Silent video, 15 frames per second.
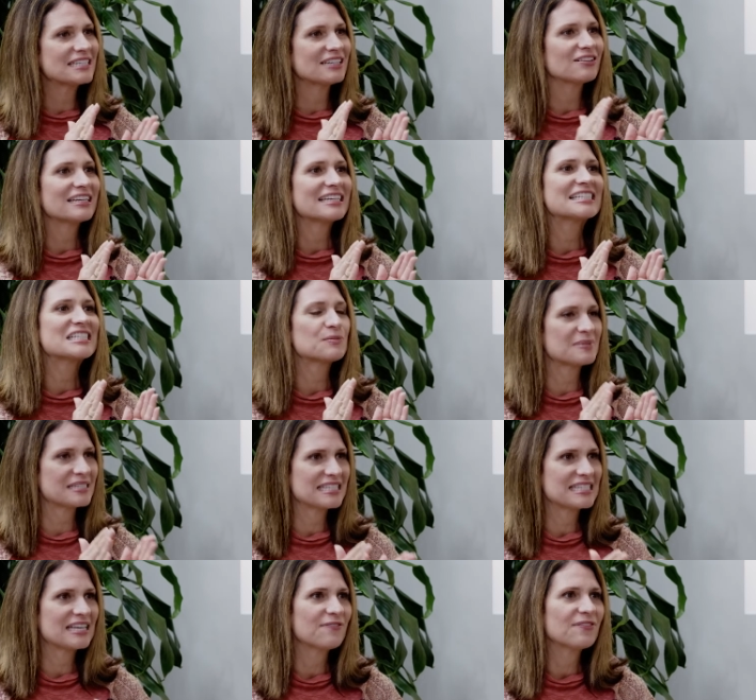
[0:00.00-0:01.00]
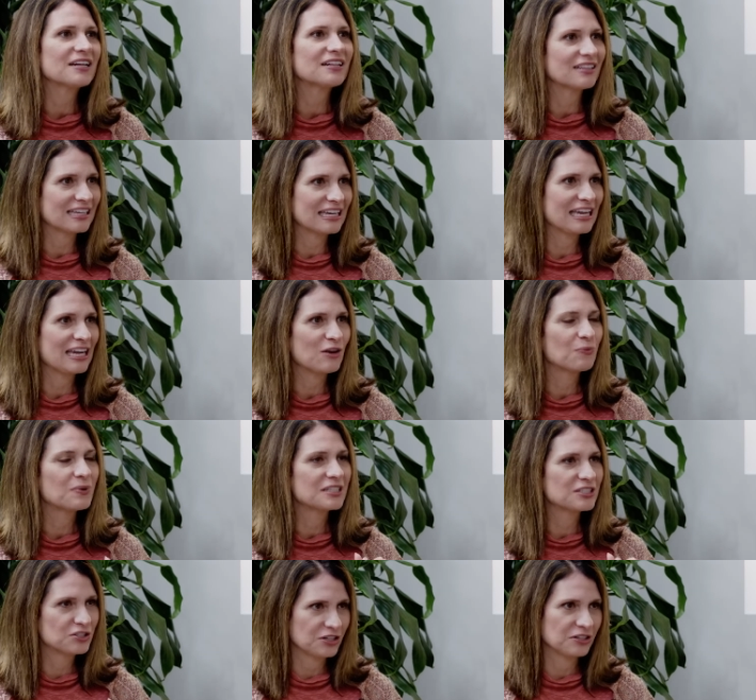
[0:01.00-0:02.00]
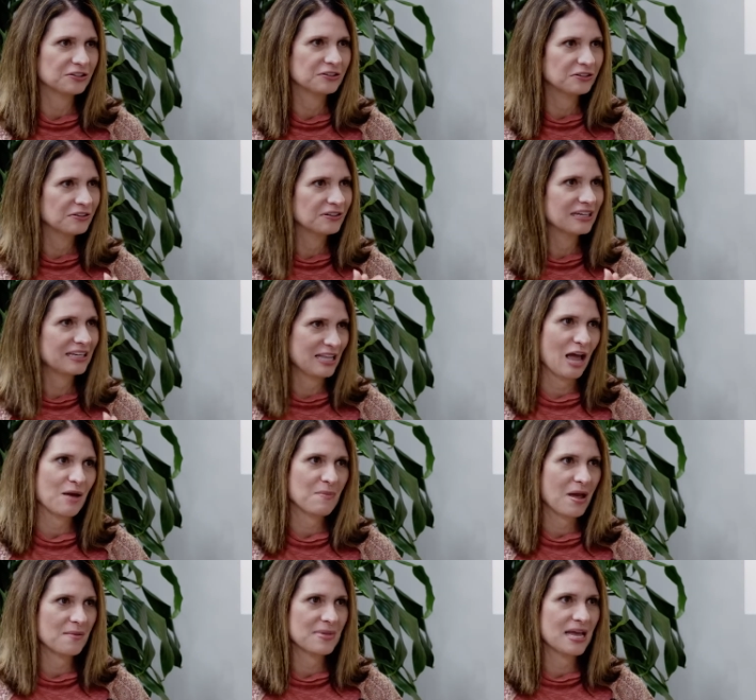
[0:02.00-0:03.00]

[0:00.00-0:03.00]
dealing specifically with Jill in that moment.